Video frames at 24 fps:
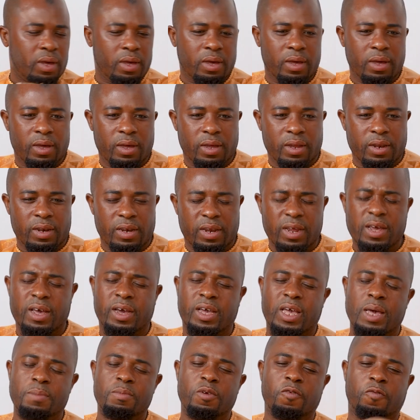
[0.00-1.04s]
They
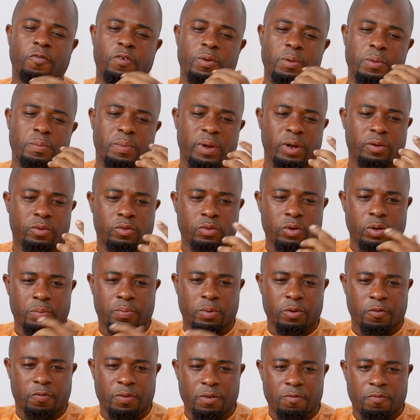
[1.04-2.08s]
are coming from a
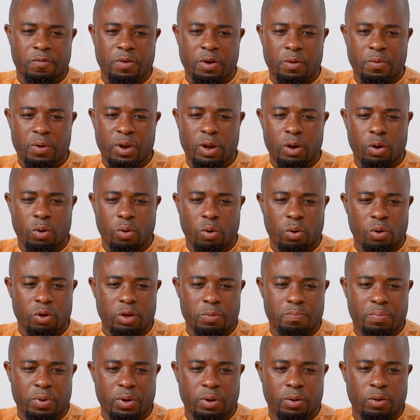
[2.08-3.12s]
backdrop of a very
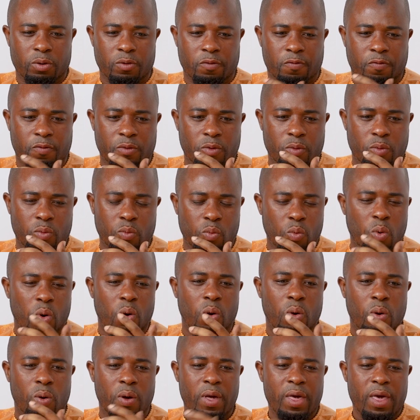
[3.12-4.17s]
long period of
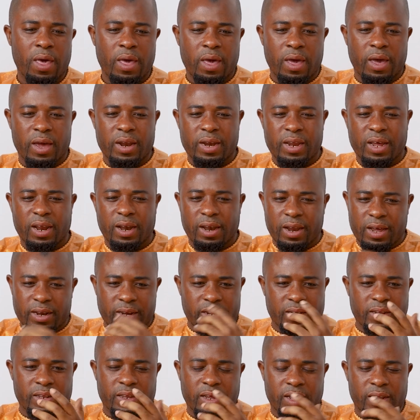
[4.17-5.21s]
war, and they are
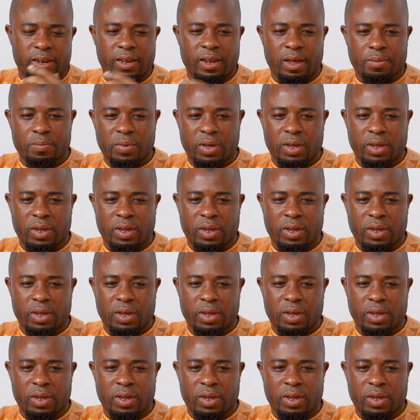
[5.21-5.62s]
learning that,